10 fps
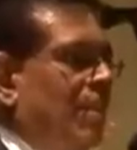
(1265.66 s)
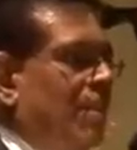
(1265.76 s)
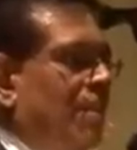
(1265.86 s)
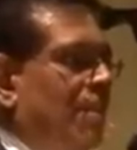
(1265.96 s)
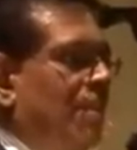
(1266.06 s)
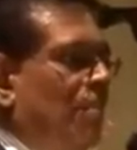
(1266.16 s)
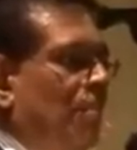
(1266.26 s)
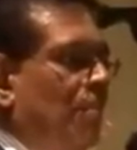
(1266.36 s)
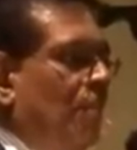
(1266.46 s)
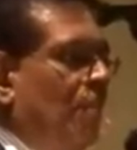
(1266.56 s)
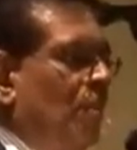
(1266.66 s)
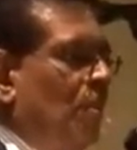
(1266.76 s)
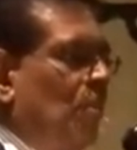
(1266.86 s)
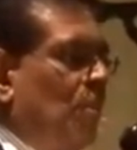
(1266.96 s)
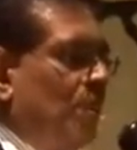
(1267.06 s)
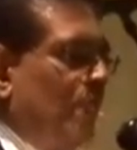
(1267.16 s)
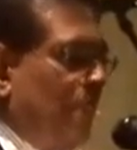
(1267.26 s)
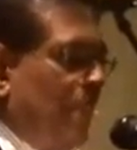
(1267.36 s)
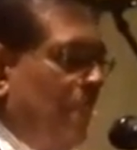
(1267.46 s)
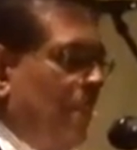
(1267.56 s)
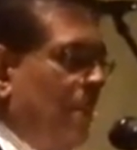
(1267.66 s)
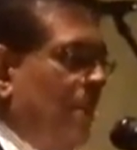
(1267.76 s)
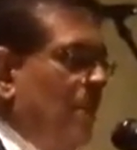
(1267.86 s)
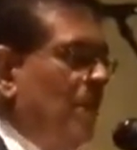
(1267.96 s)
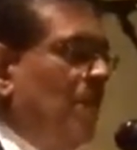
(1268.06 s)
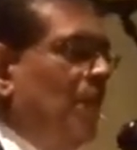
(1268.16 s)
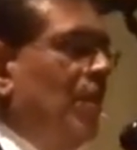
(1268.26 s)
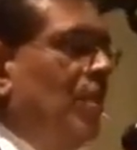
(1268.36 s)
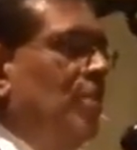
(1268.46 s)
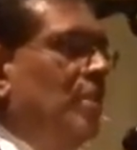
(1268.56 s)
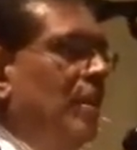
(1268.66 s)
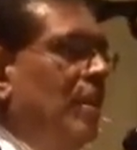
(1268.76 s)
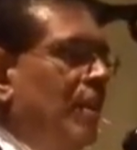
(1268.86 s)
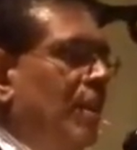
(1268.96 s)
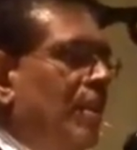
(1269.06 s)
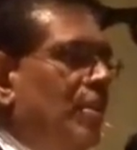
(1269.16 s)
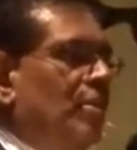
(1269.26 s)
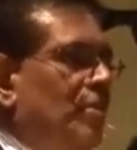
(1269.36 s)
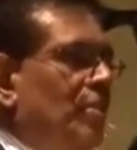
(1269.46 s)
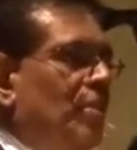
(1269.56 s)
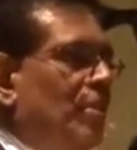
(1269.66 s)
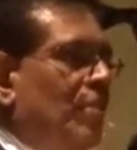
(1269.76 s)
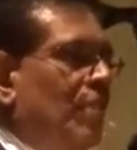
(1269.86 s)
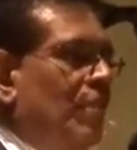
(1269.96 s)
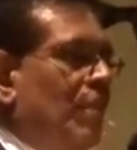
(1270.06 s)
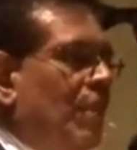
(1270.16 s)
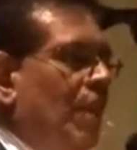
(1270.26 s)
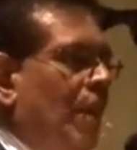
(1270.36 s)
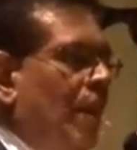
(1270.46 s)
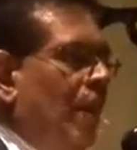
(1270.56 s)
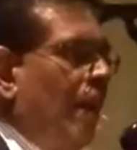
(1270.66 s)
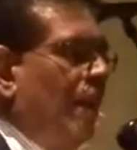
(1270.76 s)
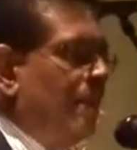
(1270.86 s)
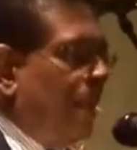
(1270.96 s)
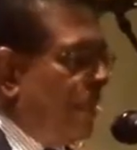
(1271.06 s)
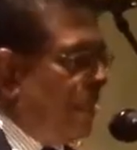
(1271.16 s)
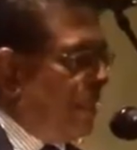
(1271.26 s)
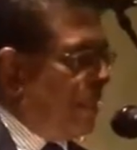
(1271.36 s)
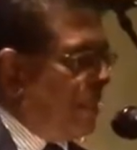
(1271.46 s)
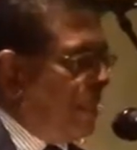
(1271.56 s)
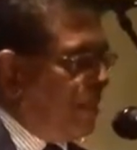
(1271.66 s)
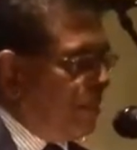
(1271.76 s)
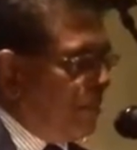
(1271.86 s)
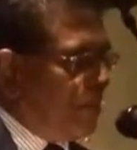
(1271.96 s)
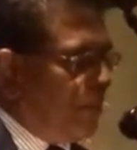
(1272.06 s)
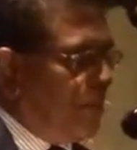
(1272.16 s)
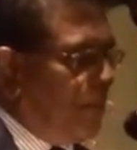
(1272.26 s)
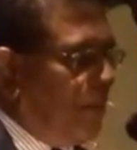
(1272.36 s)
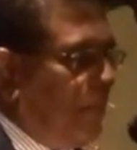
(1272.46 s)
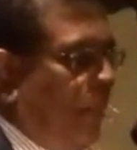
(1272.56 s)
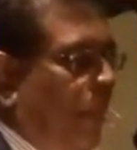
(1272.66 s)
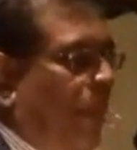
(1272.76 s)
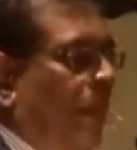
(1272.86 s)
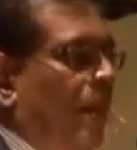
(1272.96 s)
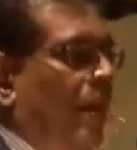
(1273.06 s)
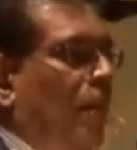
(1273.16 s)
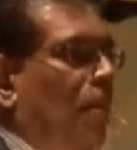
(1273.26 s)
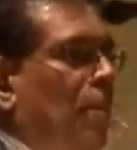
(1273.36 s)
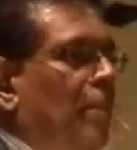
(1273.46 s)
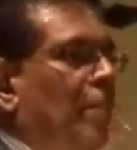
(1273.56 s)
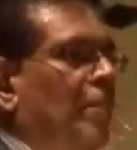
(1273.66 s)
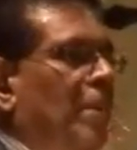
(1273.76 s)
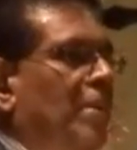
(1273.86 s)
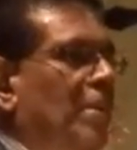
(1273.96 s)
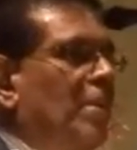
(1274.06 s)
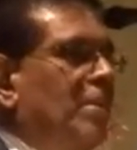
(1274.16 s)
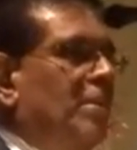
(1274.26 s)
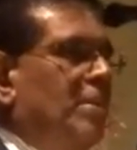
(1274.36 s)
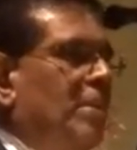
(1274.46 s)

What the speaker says: system was something we felt was really useful. And that is also because